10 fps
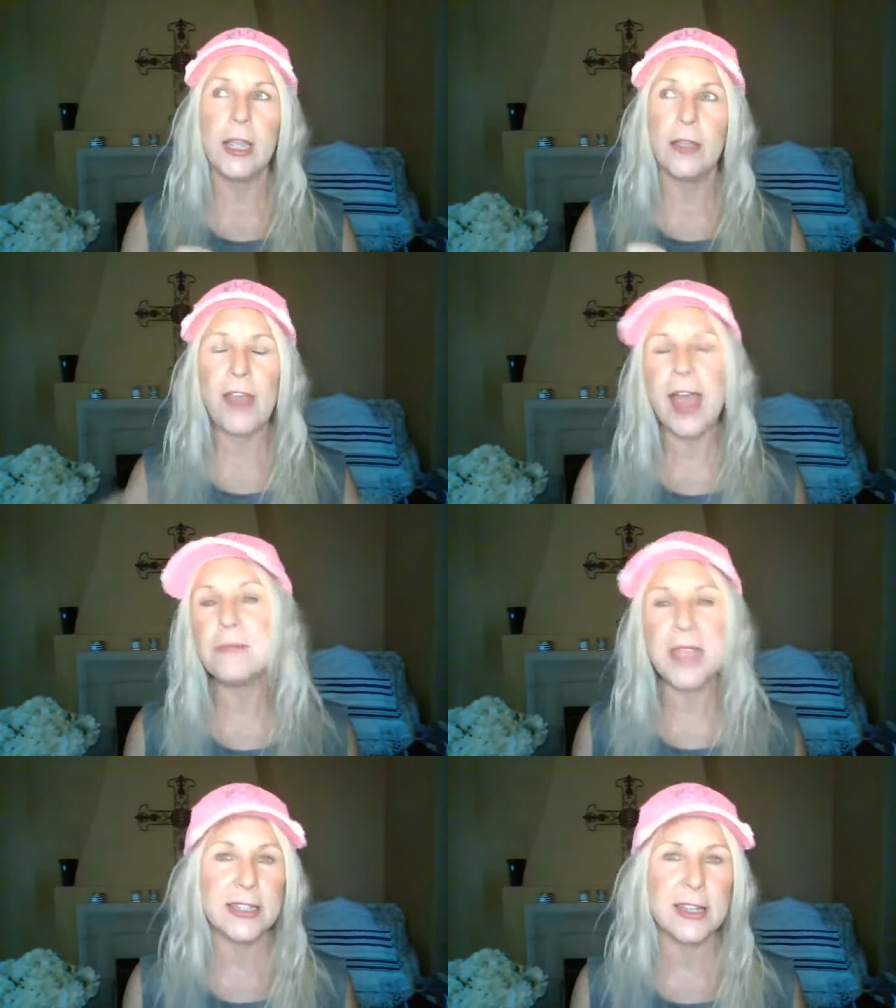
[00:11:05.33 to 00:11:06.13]
that
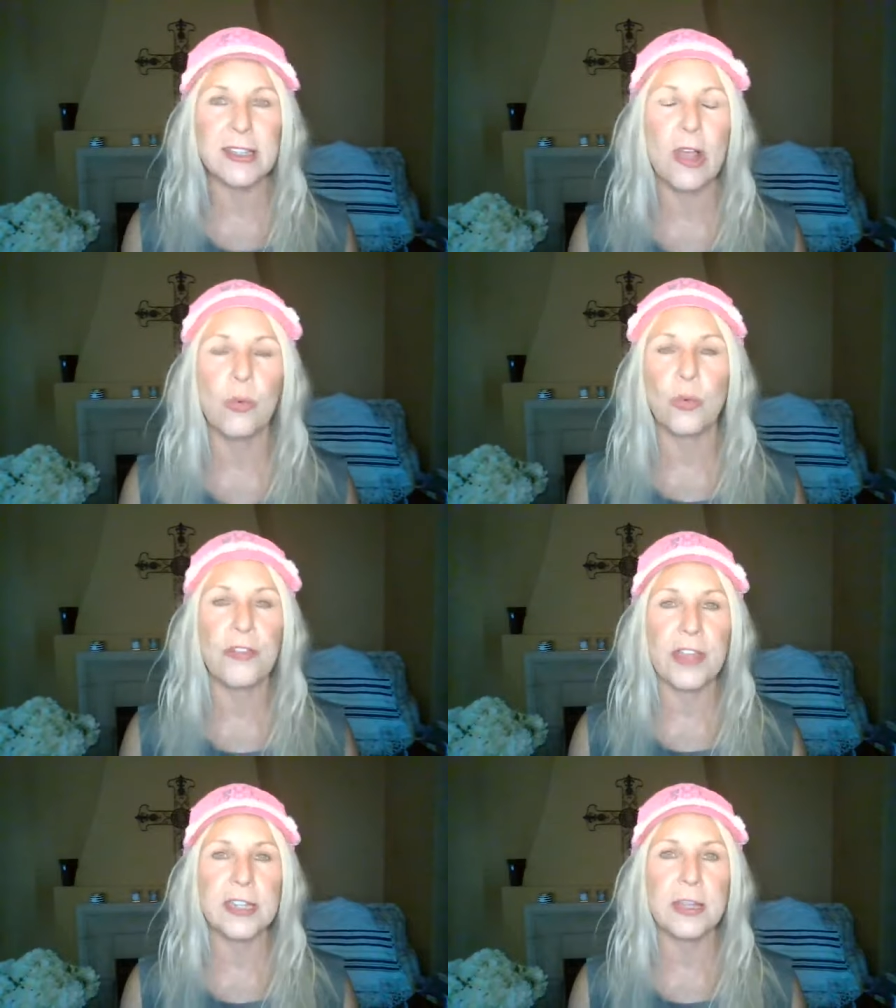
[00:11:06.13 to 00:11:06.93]
makes this all
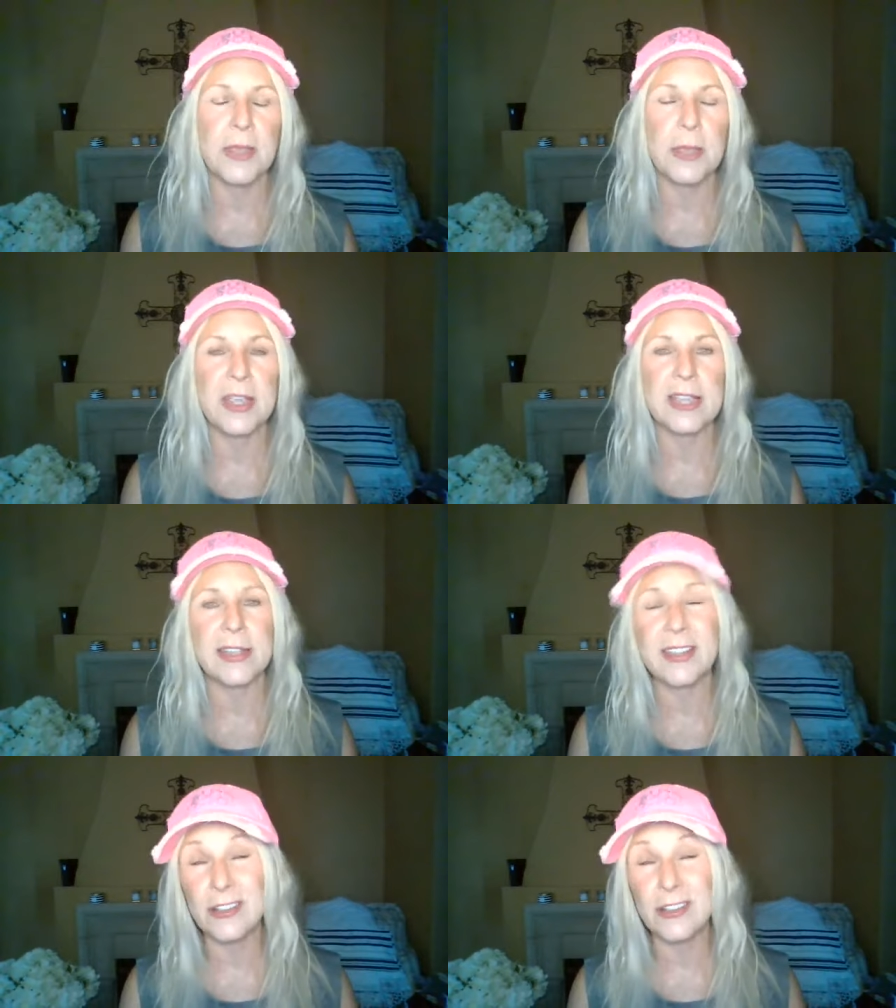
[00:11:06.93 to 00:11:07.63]
worth it to me because I know